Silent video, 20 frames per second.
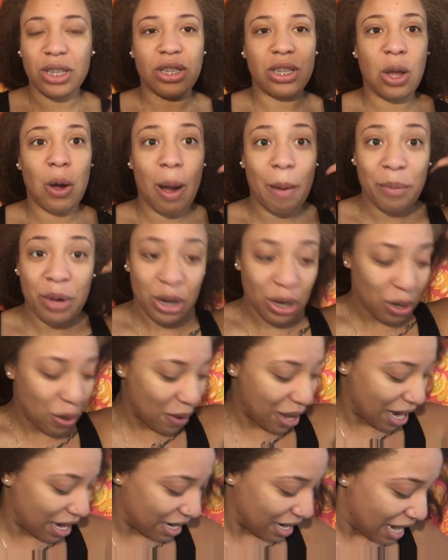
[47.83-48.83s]
So, I'm going to go
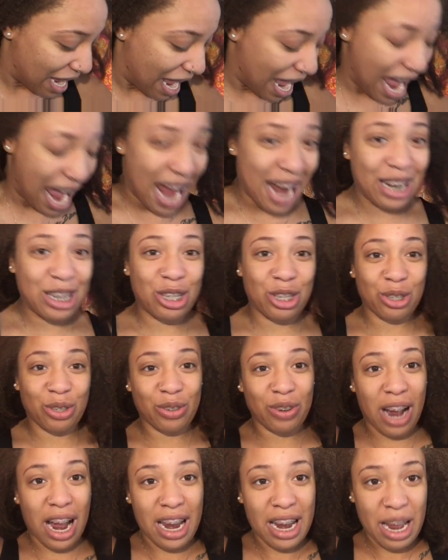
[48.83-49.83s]
ahead and
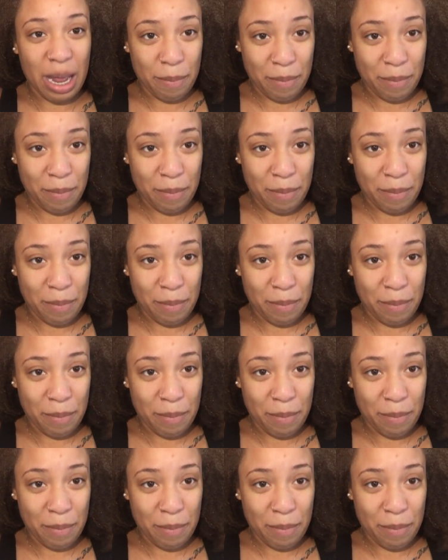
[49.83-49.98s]
try it.